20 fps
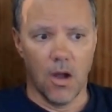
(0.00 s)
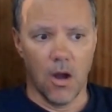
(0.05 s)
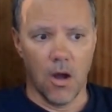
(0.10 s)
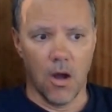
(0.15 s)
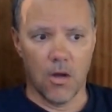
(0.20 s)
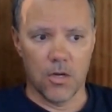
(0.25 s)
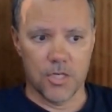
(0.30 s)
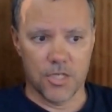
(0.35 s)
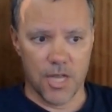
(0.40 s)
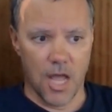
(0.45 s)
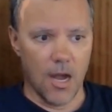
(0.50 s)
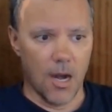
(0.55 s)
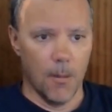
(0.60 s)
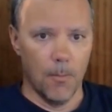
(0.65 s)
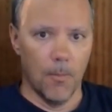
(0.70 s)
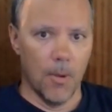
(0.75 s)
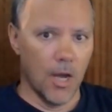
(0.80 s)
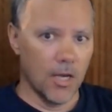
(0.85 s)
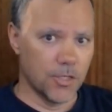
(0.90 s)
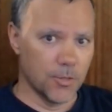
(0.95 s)
are set
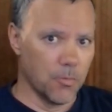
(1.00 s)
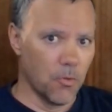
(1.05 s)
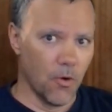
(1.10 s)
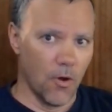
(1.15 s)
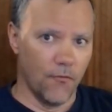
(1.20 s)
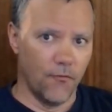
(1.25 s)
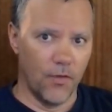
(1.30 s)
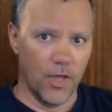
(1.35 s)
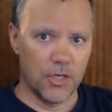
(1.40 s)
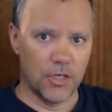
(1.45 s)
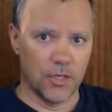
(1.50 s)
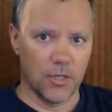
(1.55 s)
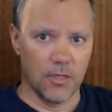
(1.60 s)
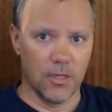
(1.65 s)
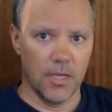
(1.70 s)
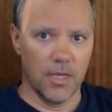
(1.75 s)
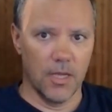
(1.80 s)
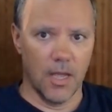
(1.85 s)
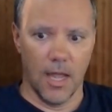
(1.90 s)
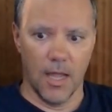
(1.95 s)
up much more
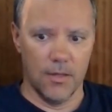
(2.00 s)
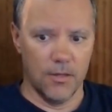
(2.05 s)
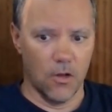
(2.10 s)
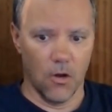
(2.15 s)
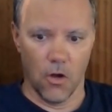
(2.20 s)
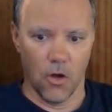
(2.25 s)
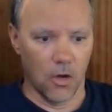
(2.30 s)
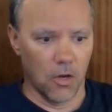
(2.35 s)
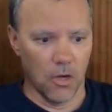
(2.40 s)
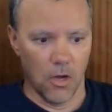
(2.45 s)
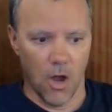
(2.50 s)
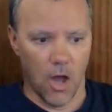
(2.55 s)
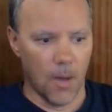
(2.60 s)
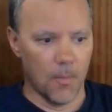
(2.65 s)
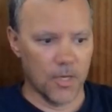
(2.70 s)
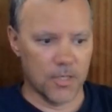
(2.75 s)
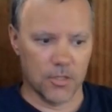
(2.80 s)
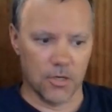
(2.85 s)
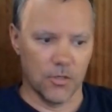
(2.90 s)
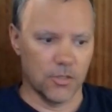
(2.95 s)
efficiently, and the
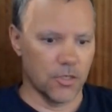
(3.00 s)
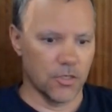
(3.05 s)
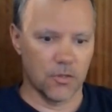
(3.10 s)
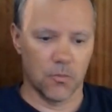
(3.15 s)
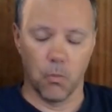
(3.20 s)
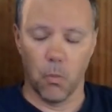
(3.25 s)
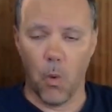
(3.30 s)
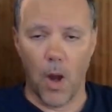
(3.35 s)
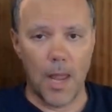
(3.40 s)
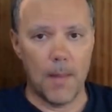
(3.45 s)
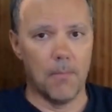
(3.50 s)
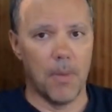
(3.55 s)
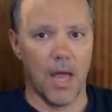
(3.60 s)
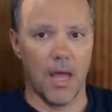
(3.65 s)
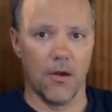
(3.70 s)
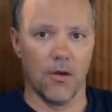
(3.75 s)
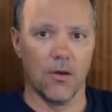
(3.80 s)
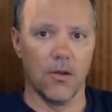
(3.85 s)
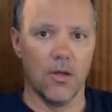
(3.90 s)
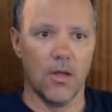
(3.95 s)
ergonomics are just way
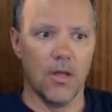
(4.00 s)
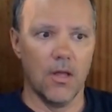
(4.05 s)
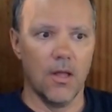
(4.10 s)
better.